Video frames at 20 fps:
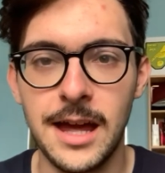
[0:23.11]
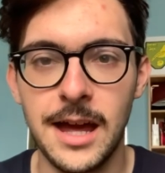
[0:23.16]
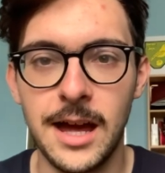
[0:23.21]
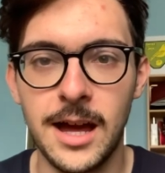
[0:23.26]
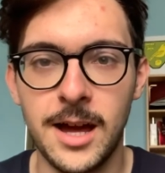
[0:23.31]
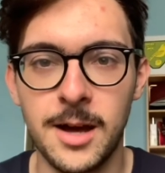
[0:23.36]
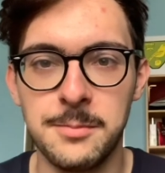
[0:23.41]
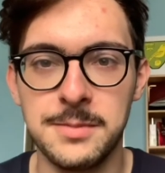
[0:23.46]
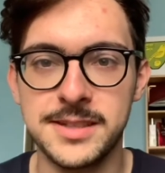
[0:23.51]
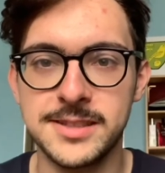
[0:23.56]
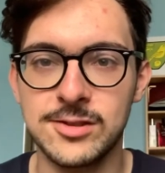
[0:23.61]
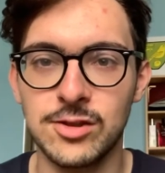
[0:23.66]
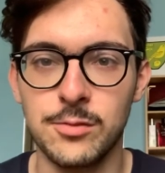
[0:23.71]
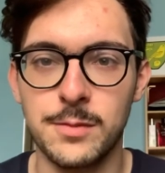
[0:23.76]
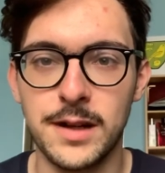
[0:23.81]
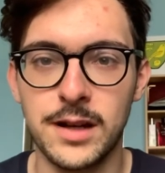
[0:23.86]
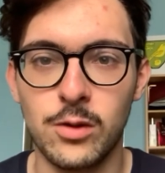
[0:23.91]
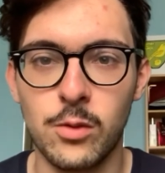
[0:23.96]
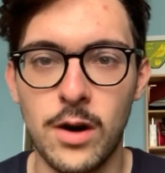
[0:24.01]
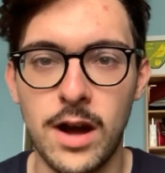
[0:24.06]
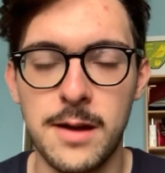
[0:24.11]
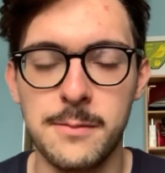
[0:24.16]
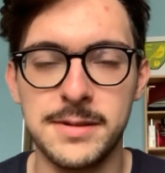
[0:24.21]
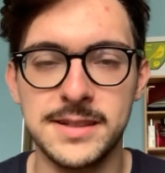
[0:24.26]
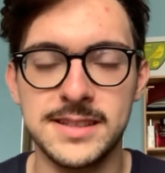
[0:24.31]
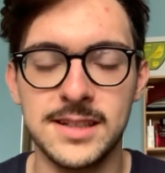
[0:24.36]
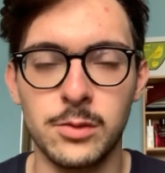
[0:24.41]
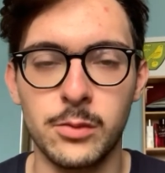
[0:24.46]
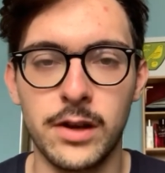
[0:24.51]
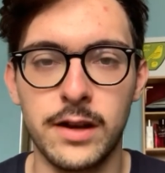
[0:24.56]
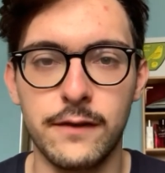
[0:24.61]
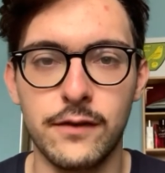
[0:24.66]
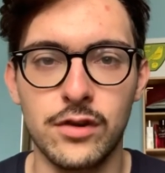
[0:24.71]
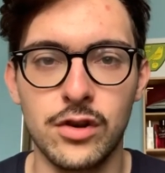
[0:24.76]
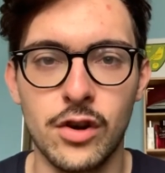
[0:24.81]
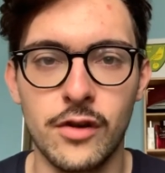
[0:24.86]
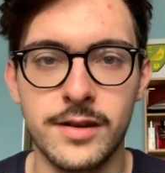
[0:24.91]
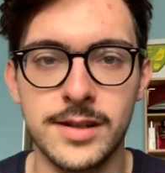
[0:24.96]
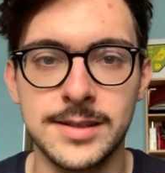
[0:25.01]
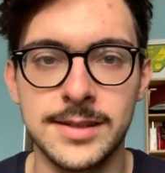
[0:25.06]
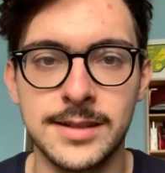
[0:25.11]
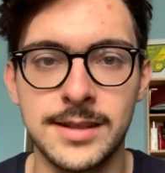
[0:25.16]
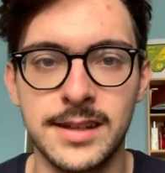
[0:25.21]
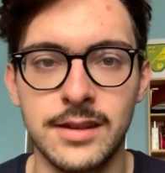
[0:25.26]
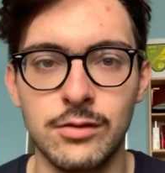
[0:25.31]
Um, it's still been quite a busy week for Norwich City.